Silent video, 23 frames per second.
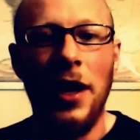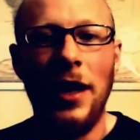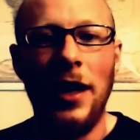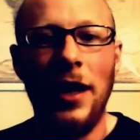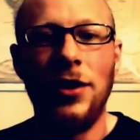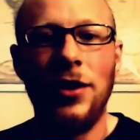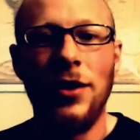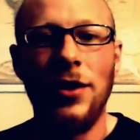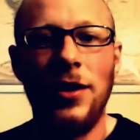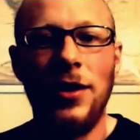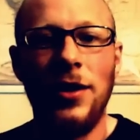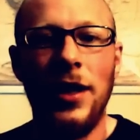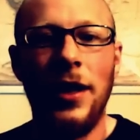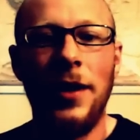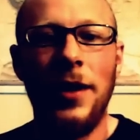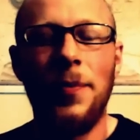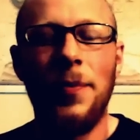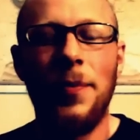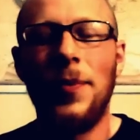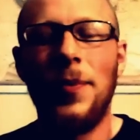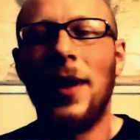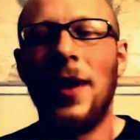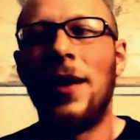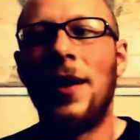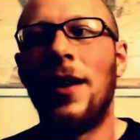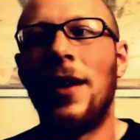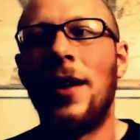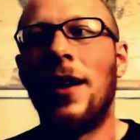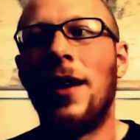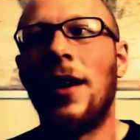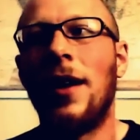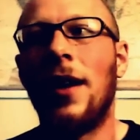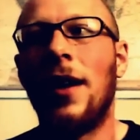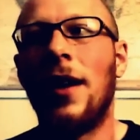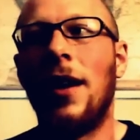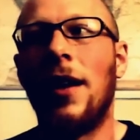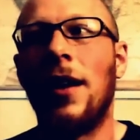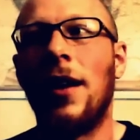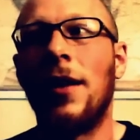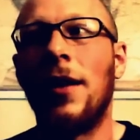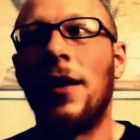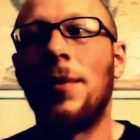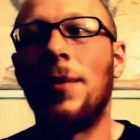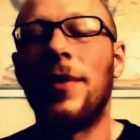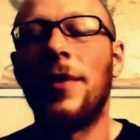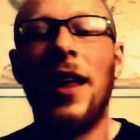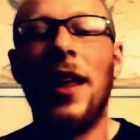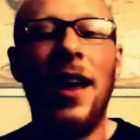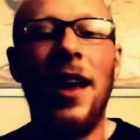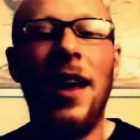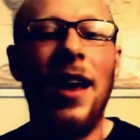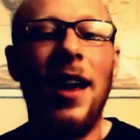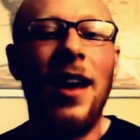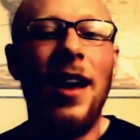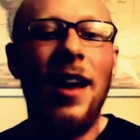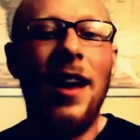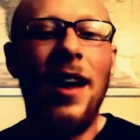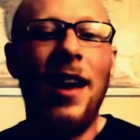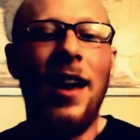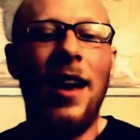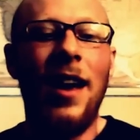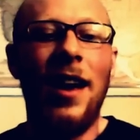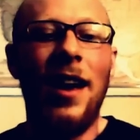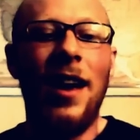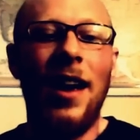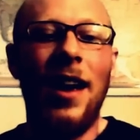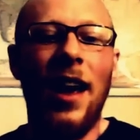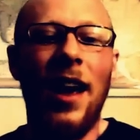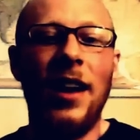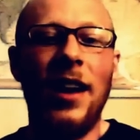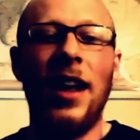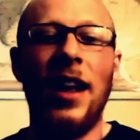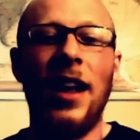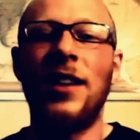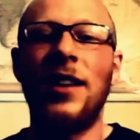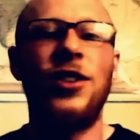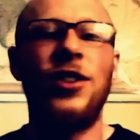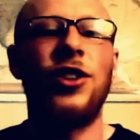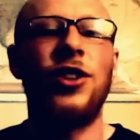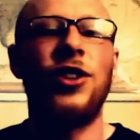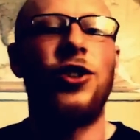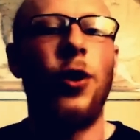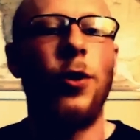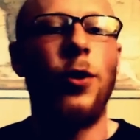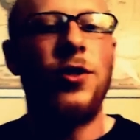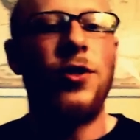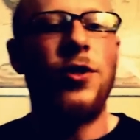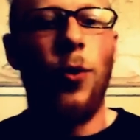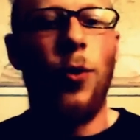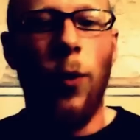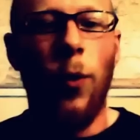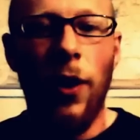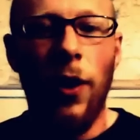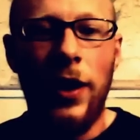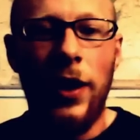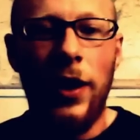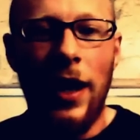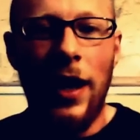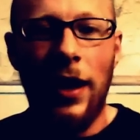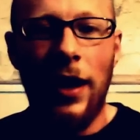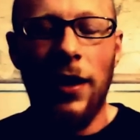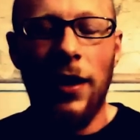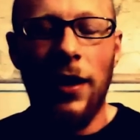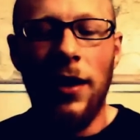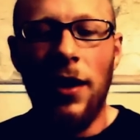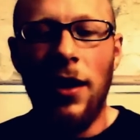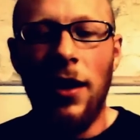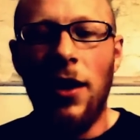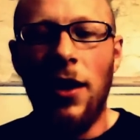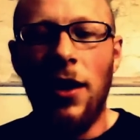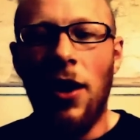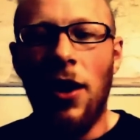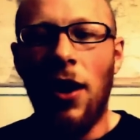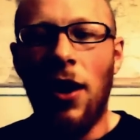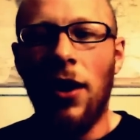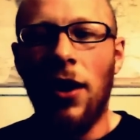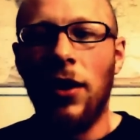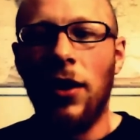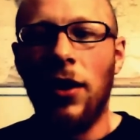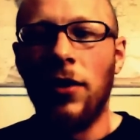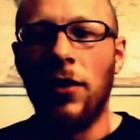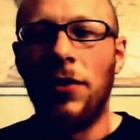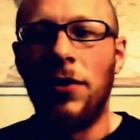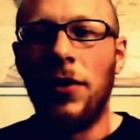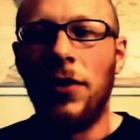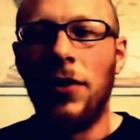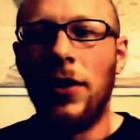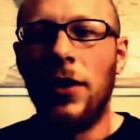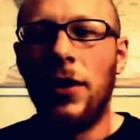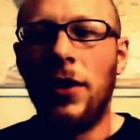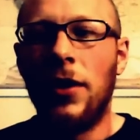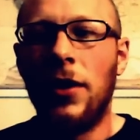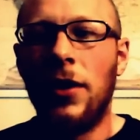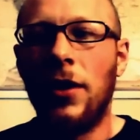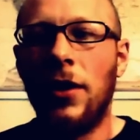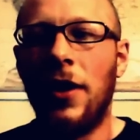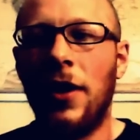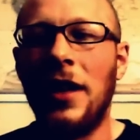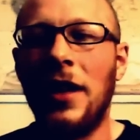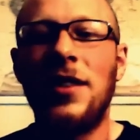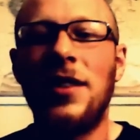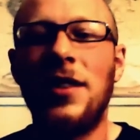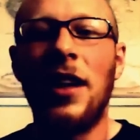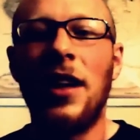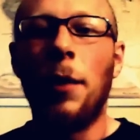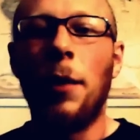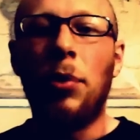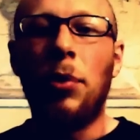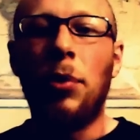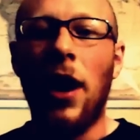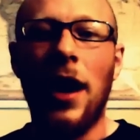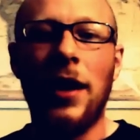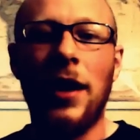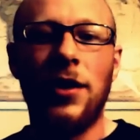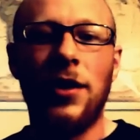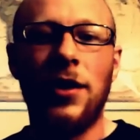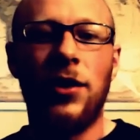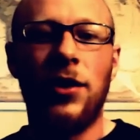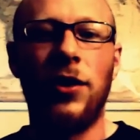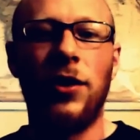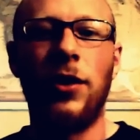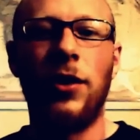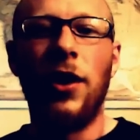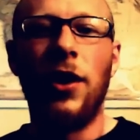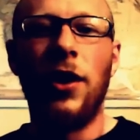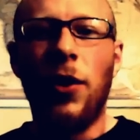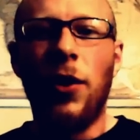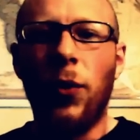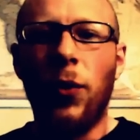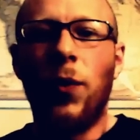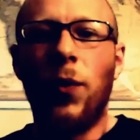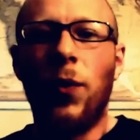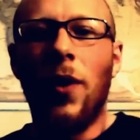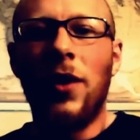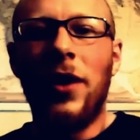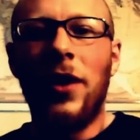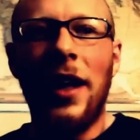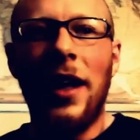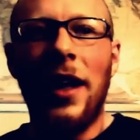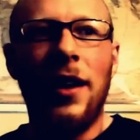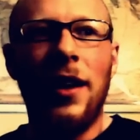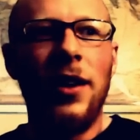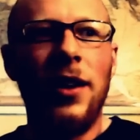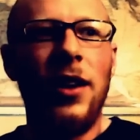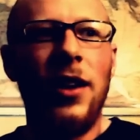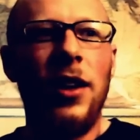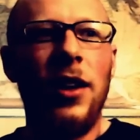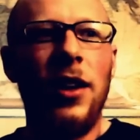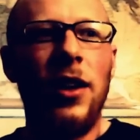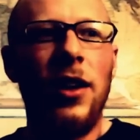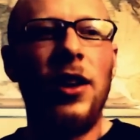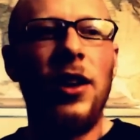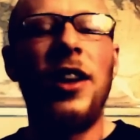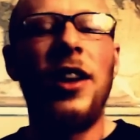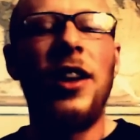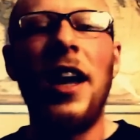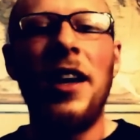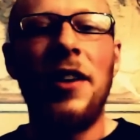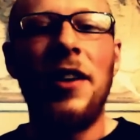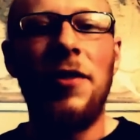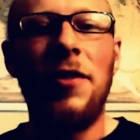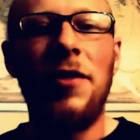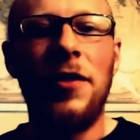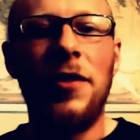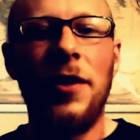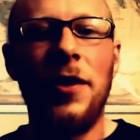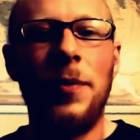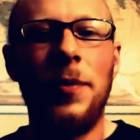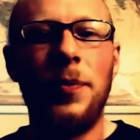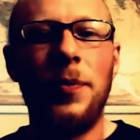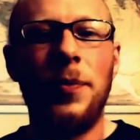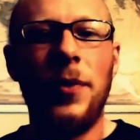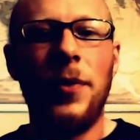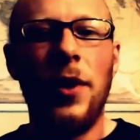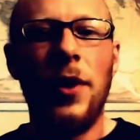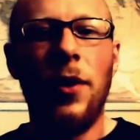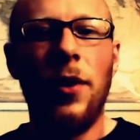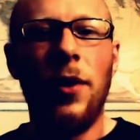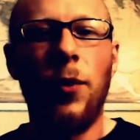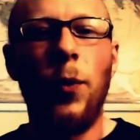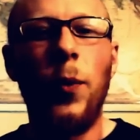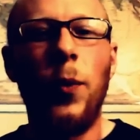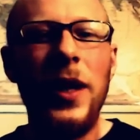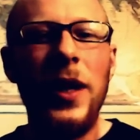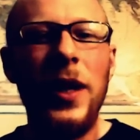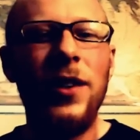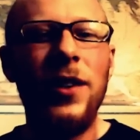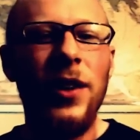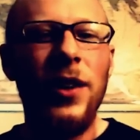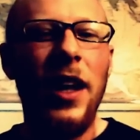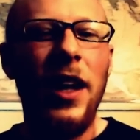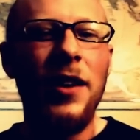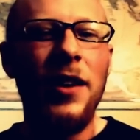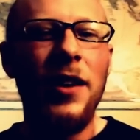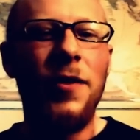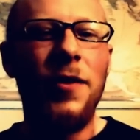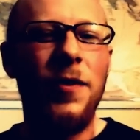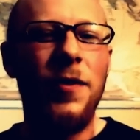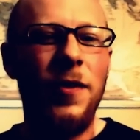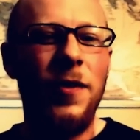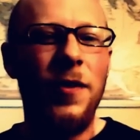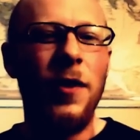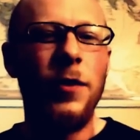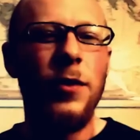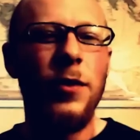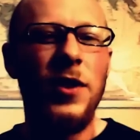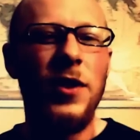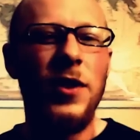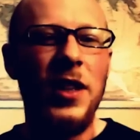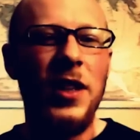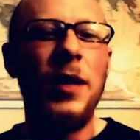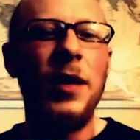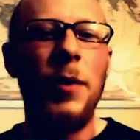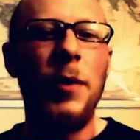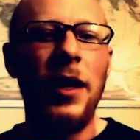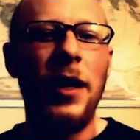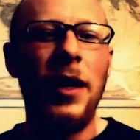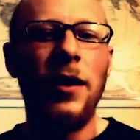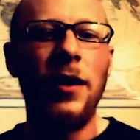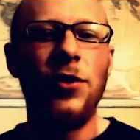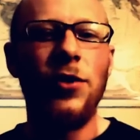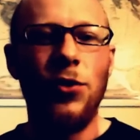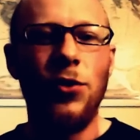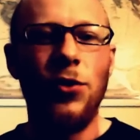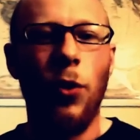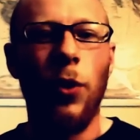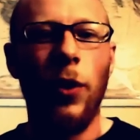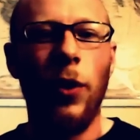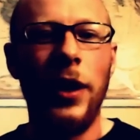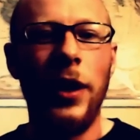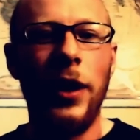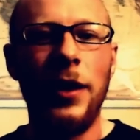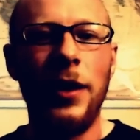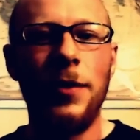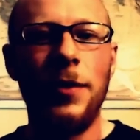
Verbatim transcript: agency. Um, and it just shows the working of this in a practical, like, life, real life seeming story